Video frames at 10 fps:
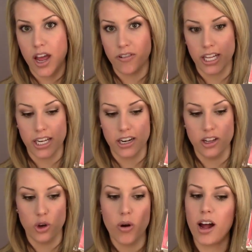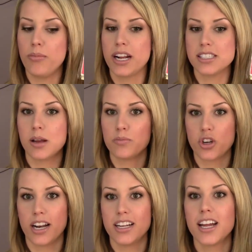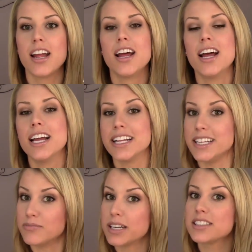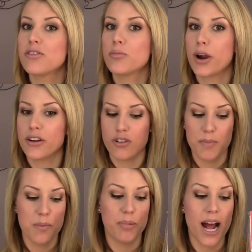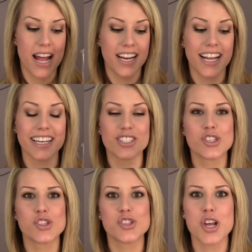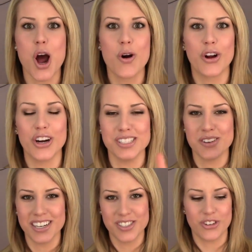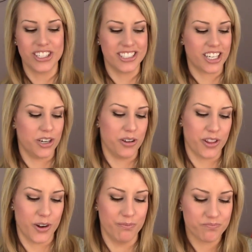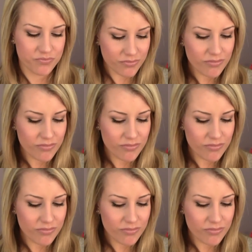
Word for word: I haven't eaten it in a little while because I'm trying to give myself a break from it, but it is so good. So I just wanted to share it with you.